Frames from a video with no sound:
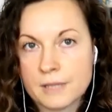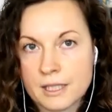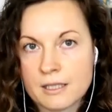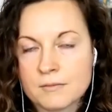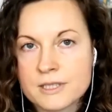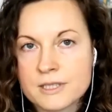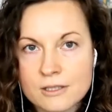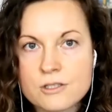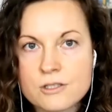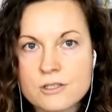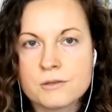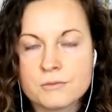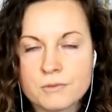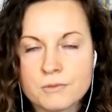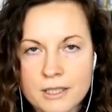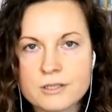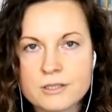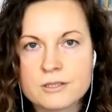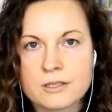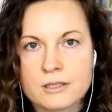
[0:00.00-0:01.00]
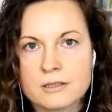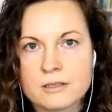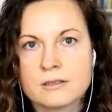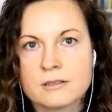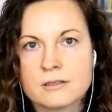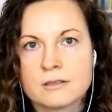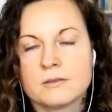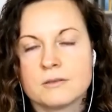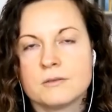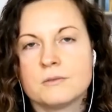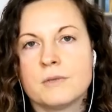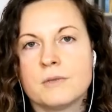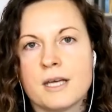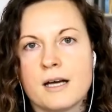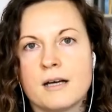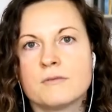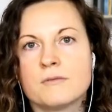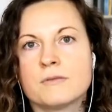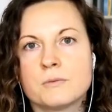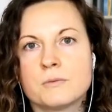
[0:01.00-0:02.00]
um, situation,
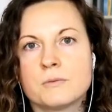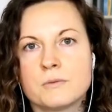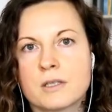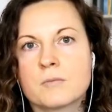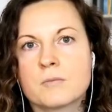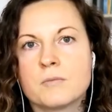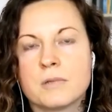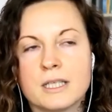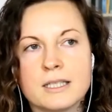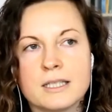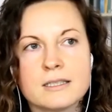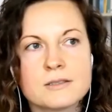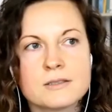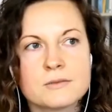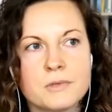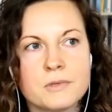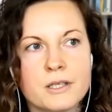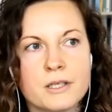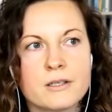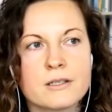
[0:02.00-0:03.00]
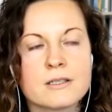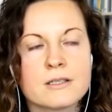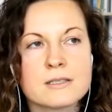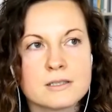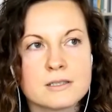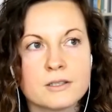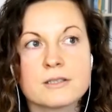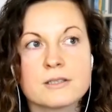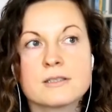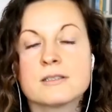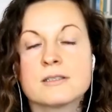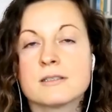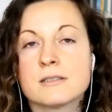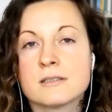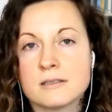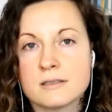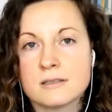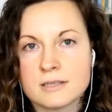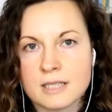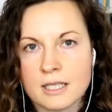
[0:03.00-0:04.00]
we have a workplace where
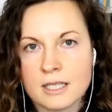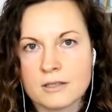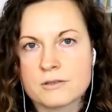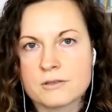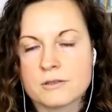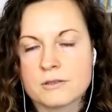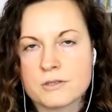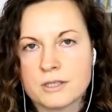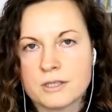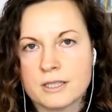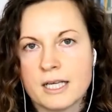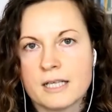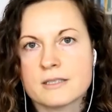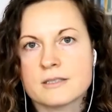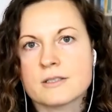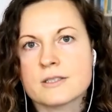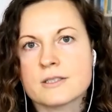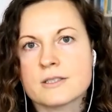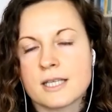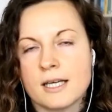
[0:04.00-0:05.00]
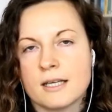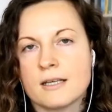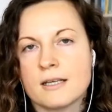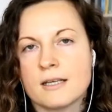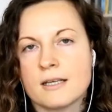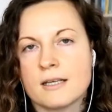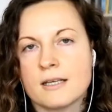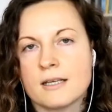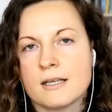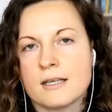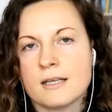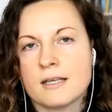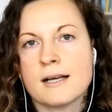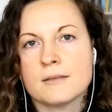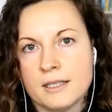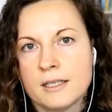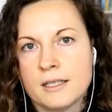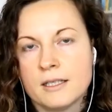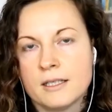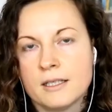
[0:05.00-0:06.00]
certain psychosocial hazards cannot
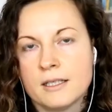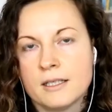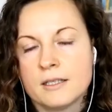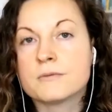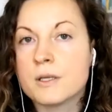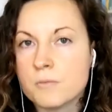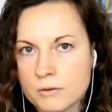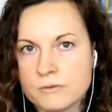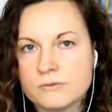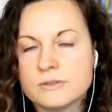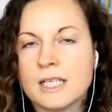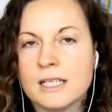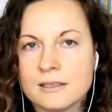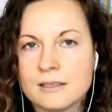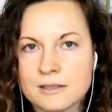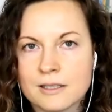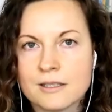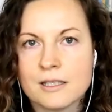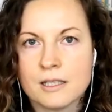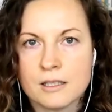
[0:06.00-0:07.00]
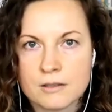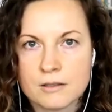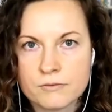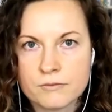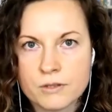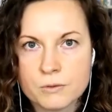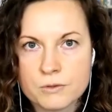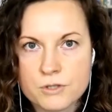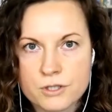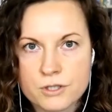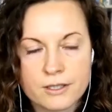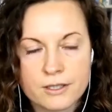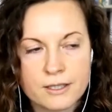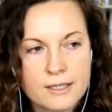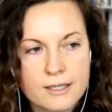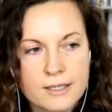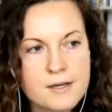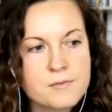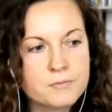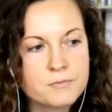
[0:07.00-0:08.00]
be removed in the near
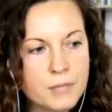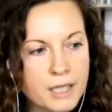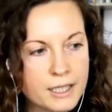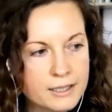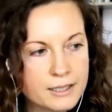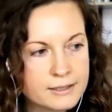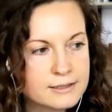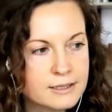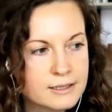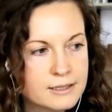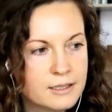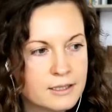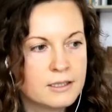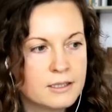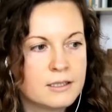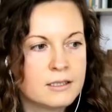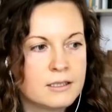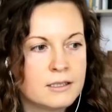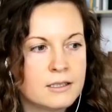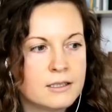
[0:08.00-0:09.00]
future. But